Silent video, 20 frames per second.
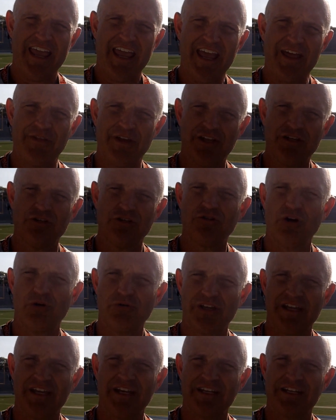And then you
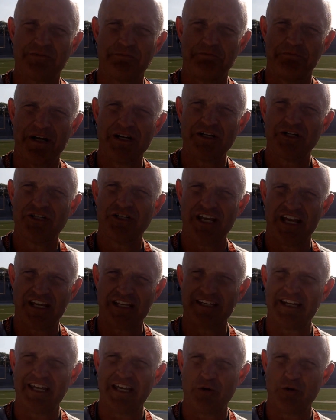don't get as much
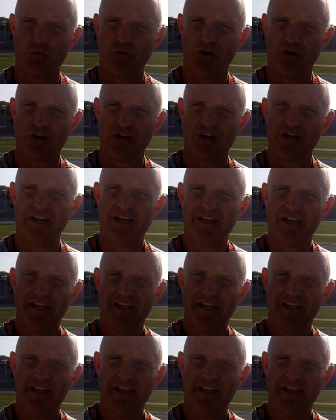technique work